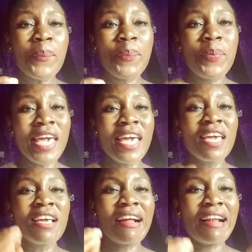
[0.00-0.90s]

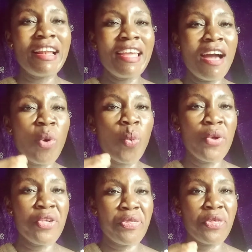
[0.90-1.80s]
be clear
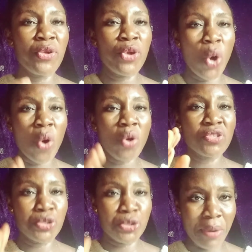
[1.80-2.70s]
with
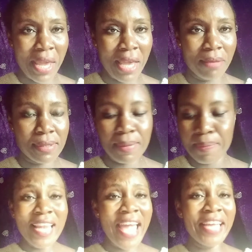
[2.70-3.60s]
your dreams. Be
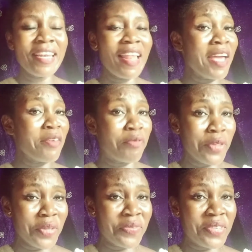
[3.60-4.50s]
clear in life
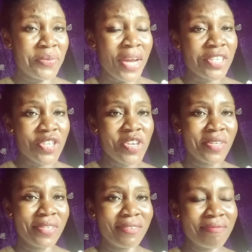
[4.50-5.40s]
with your
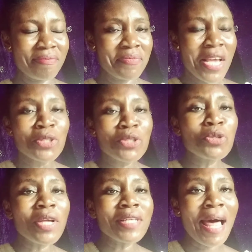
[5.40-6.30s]
direction. Do
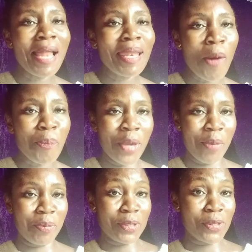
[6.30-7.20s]
not allow
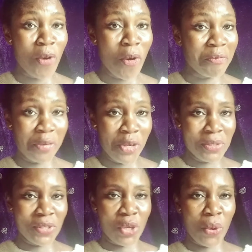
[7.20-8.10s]
people to
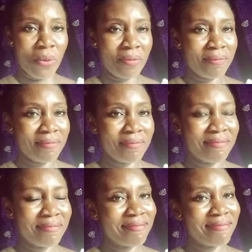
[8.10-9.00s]
confuse you.
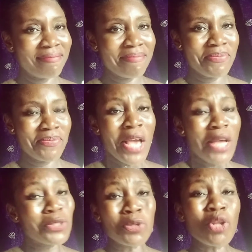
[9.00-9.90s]

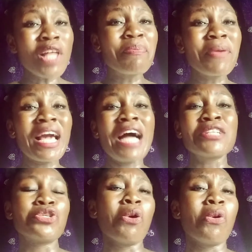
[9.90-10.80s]
Do not be
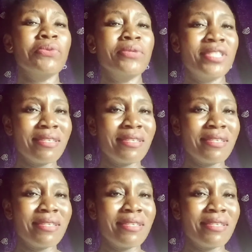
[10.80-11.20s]
cajoled